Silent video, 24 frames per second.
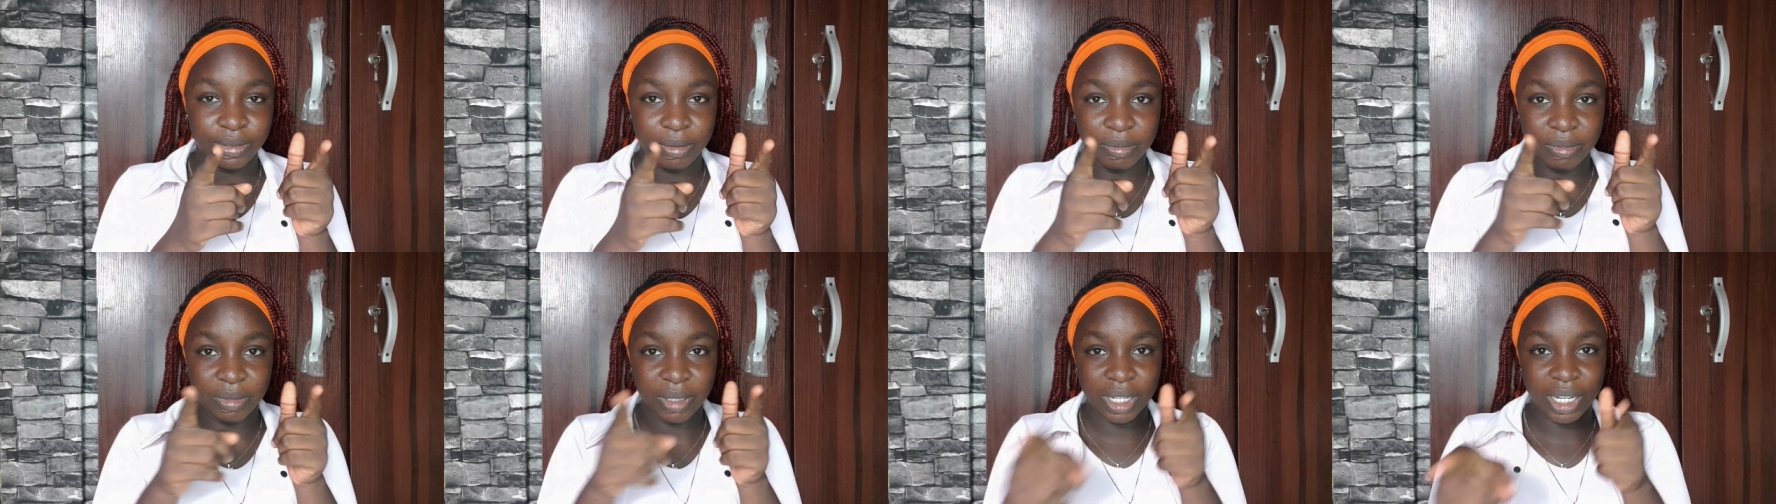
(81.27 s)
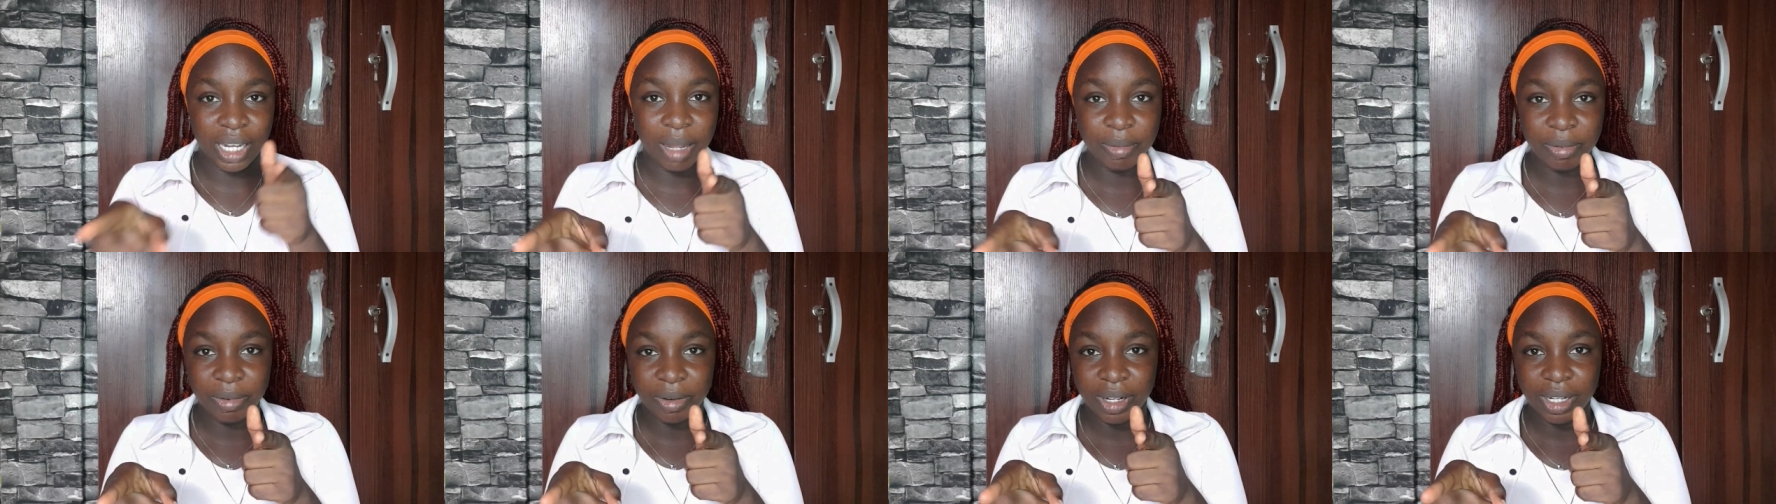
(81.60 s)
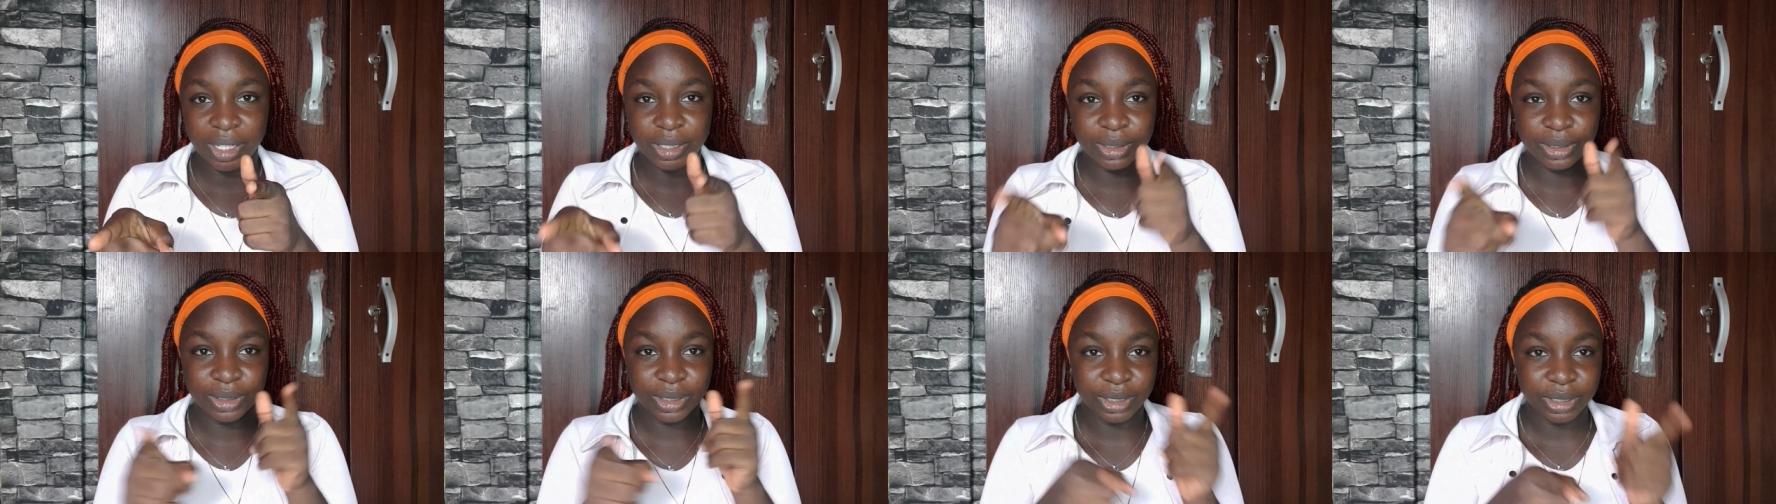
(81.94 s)
from the
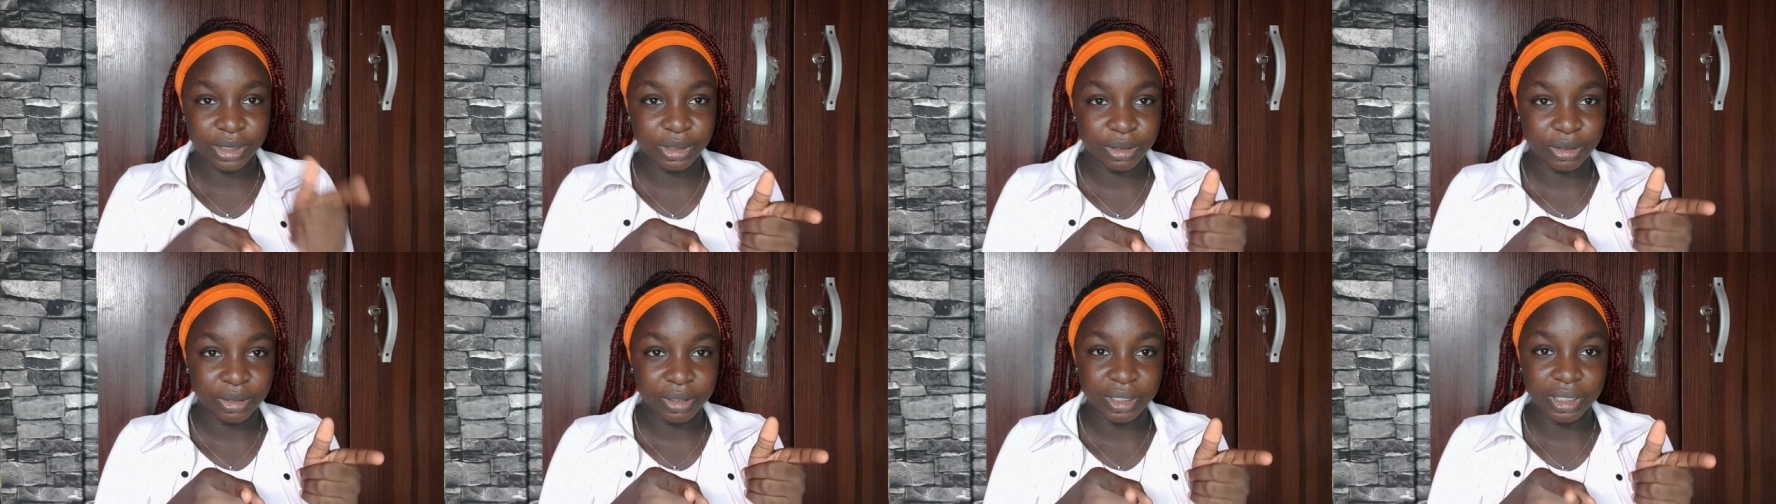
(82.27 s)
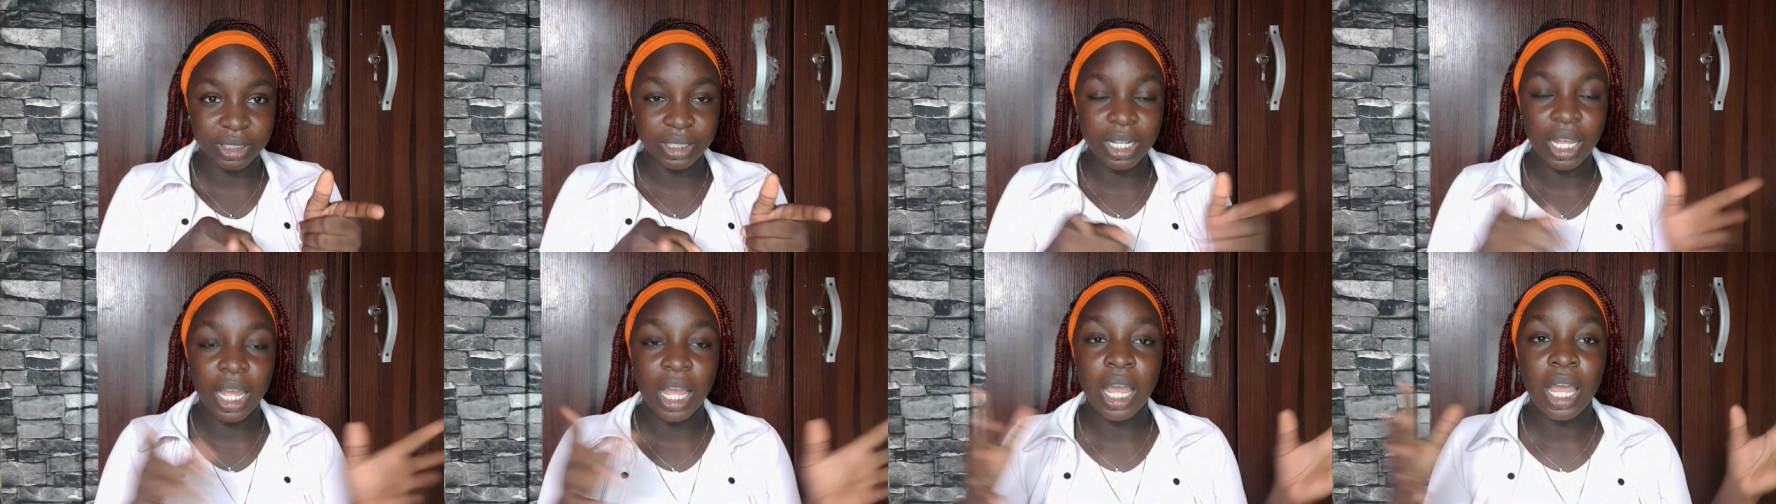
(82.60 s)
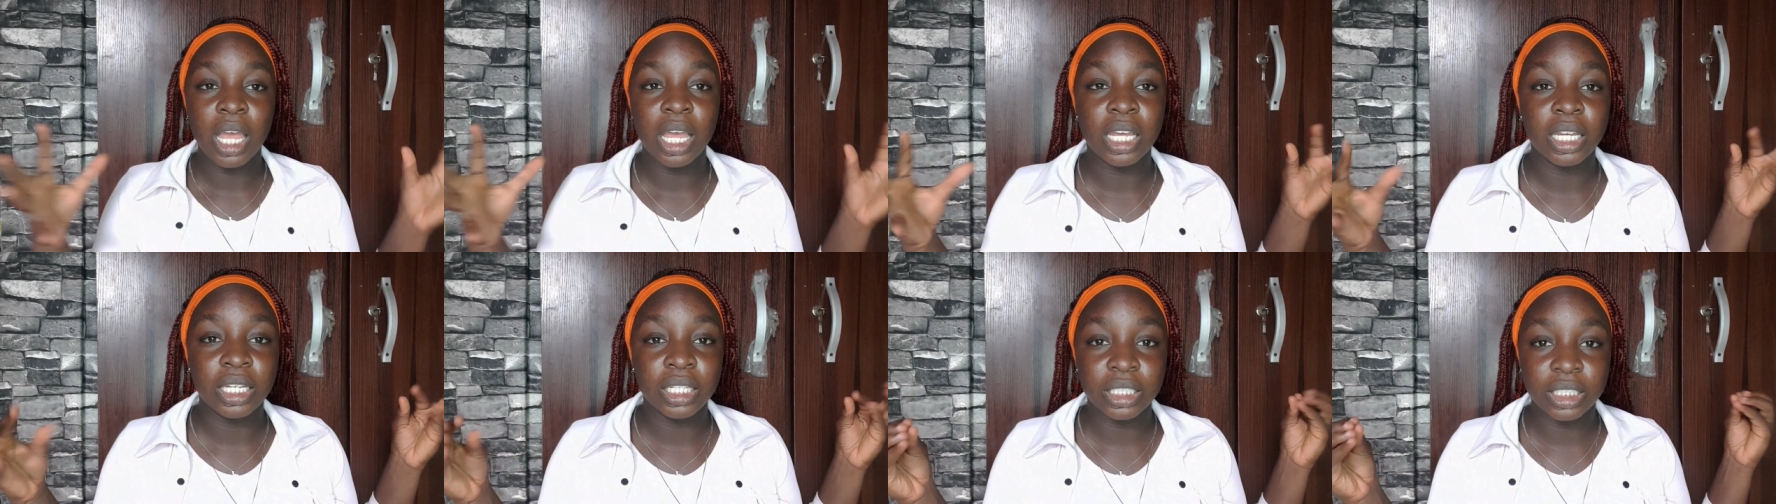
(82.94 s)
camera to the screen,